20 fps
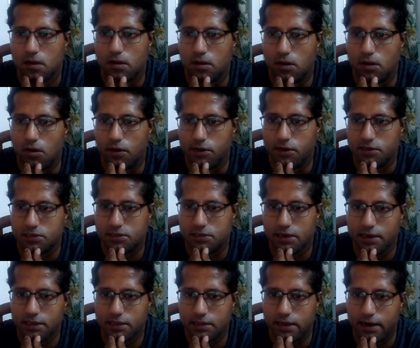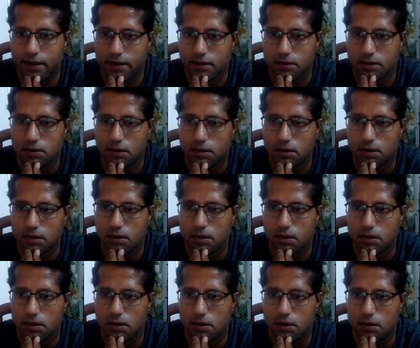Now it is saying that
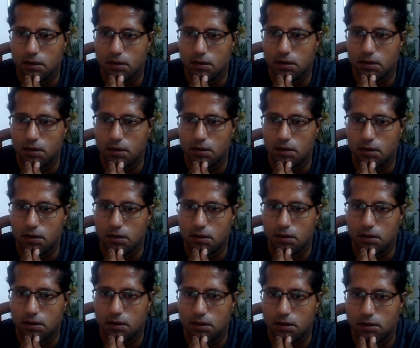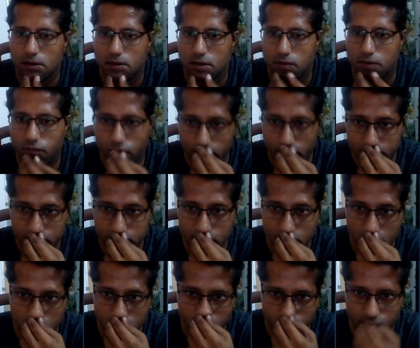
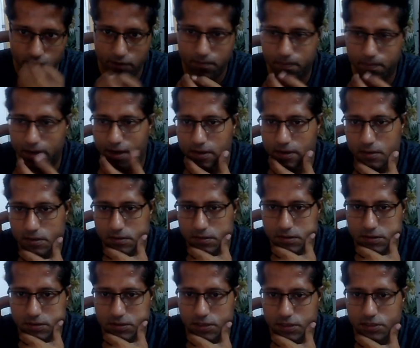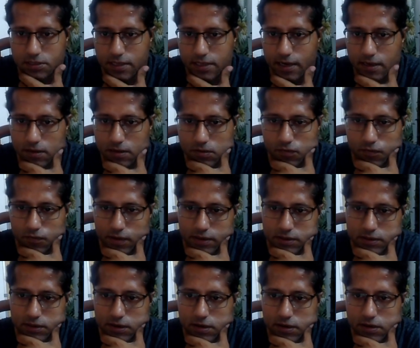1/3 of one part, such that
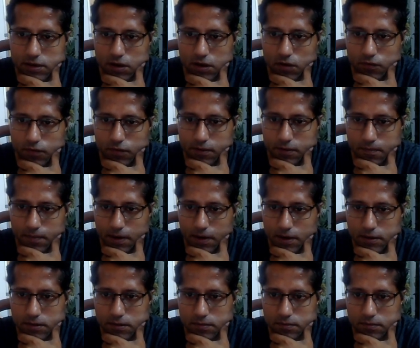1/3 of one part,